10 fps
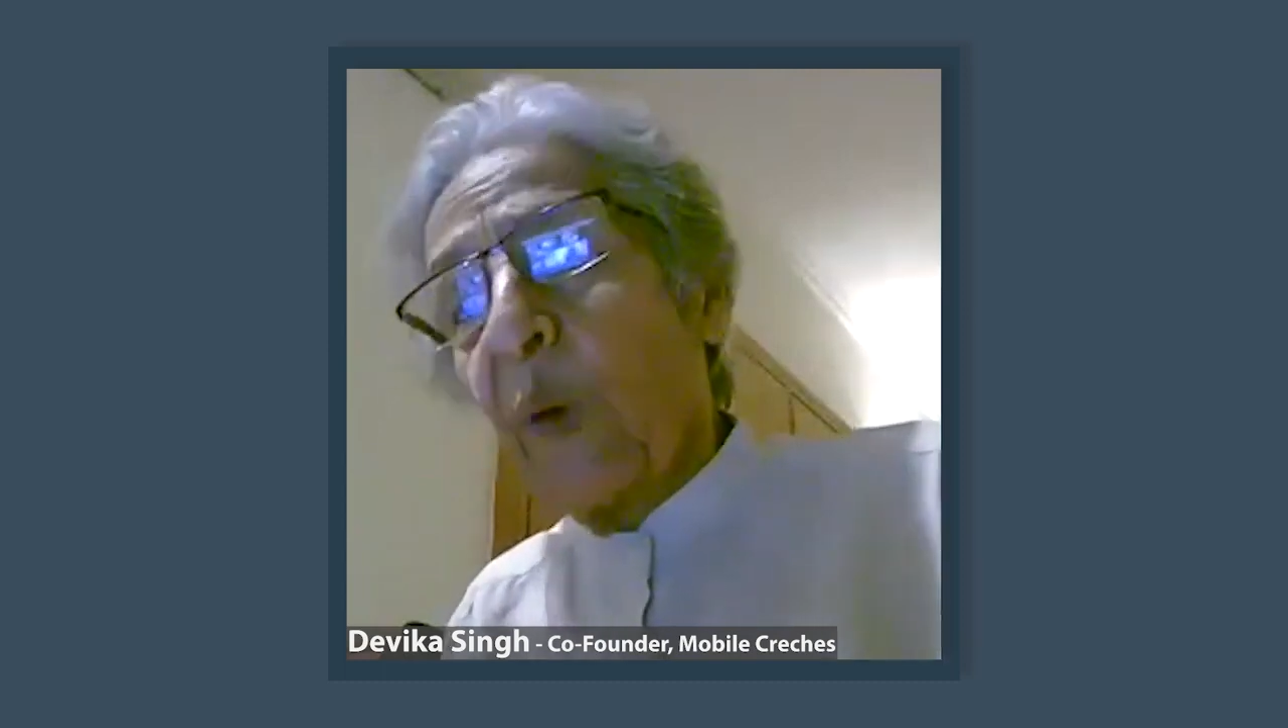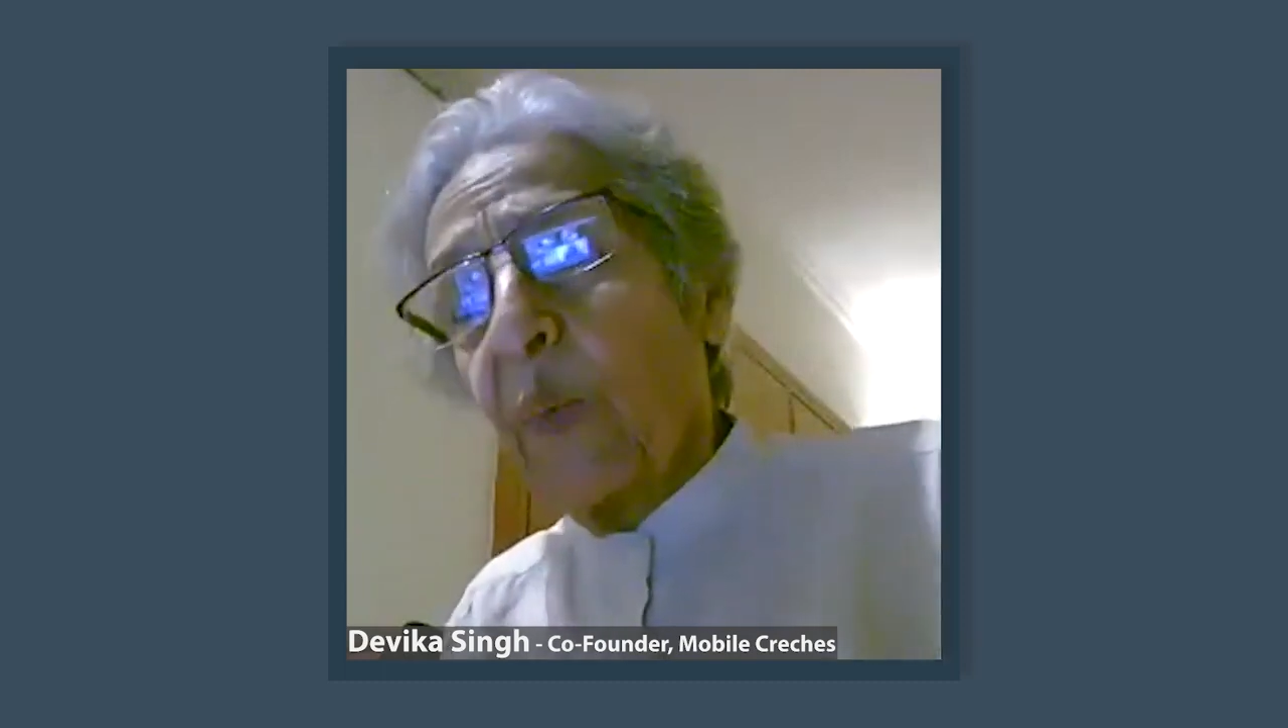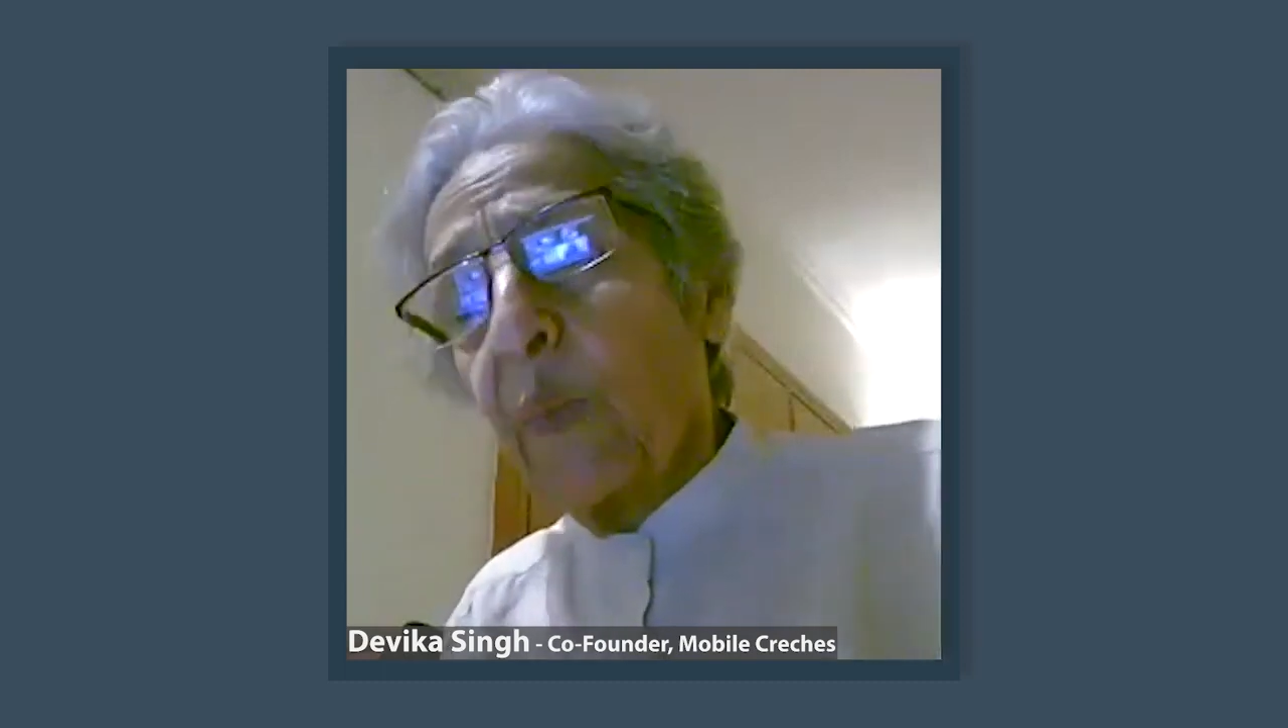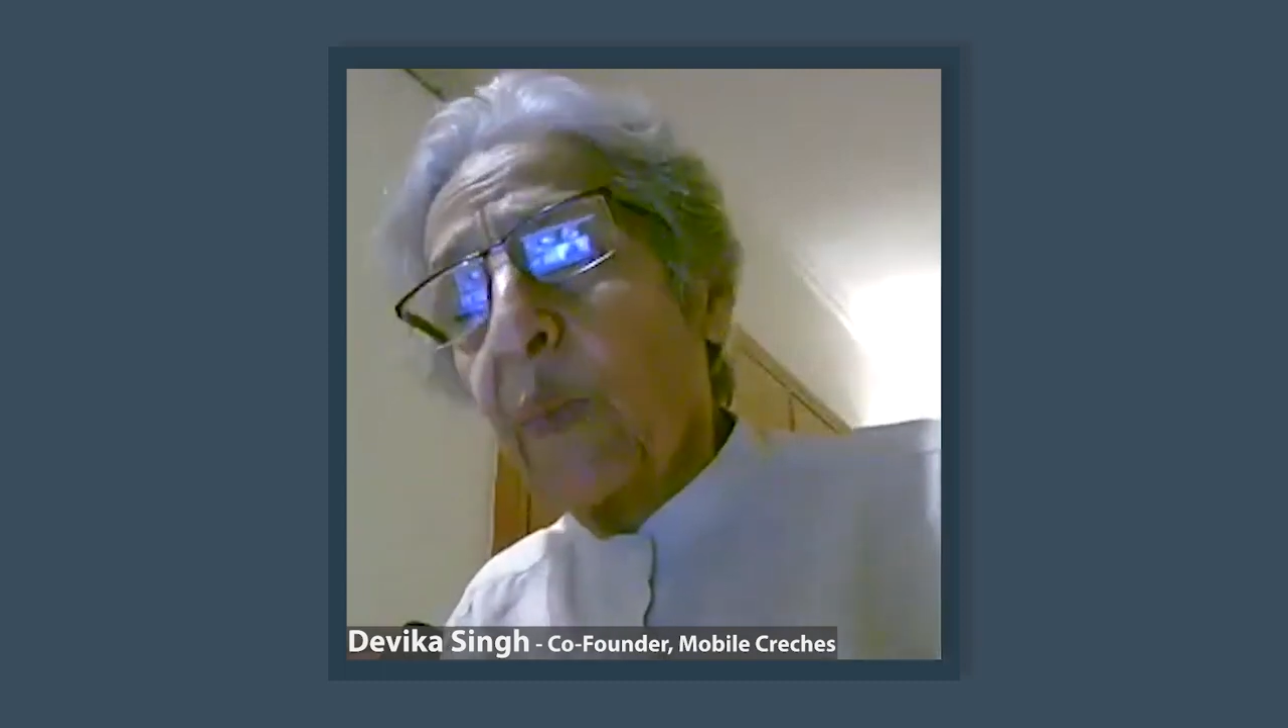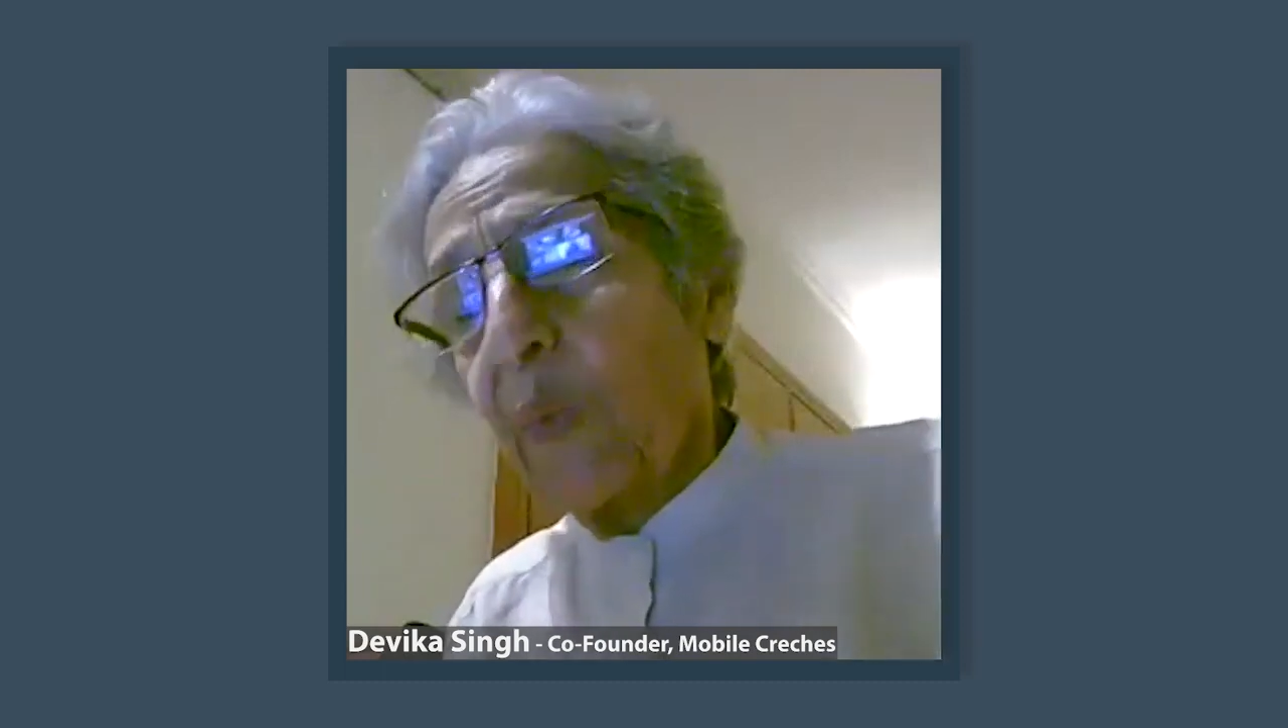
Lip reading: one